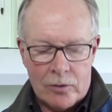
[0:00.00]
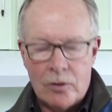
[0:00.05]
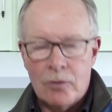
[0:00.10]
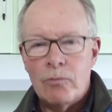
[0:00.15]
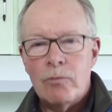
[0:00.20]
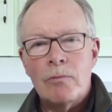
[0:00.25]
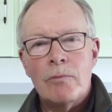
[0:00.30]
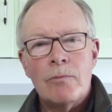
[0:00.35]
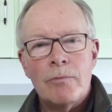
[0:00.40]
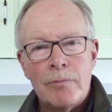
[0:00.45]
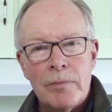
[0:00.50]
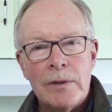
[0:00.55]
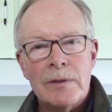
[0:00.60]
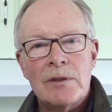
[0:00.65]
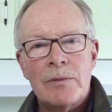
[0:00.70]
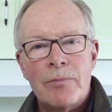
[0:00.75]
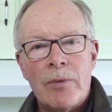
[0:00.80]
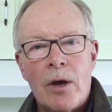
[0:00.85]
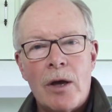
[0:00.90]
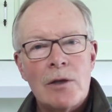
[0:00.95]
You'd be
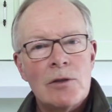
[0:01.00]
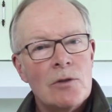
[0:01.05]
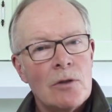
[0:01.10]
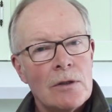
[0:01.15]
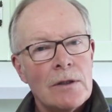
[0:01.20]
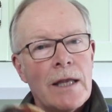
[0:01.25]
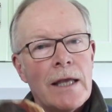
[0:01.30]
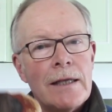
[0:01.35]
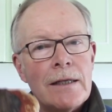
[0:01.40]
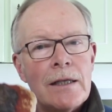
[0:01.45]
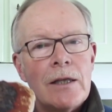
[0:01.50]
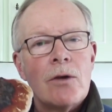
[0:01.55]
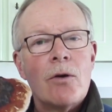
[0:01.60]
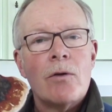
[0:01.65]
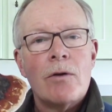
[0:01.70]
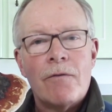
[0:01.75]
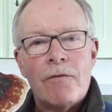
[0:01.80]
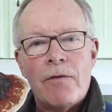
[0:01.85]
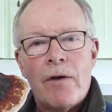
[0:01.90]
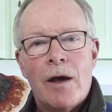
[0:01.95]
surprised, you're likely going
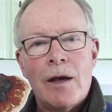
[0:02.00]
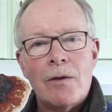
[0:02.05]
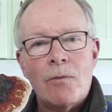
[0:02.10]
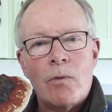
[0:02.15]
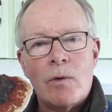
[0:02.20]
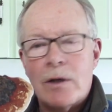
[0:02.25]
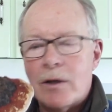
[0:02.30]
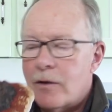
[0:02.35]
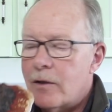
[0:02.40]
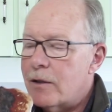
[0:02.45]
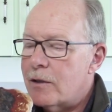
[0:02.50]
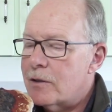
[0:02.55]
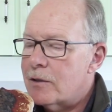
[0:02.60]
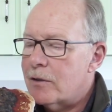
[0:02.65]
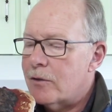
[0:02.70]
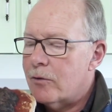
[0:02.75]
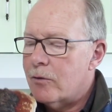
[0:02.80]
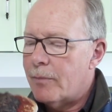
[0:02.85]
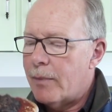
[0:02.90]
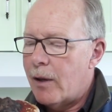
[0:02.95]
to find one of these
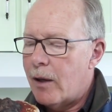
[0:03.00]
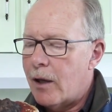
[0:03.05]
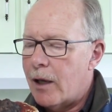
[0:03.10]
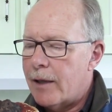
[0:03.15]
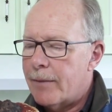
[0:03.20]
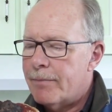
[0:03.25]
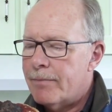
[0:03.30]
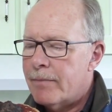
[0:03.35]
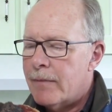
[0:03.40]
nearby.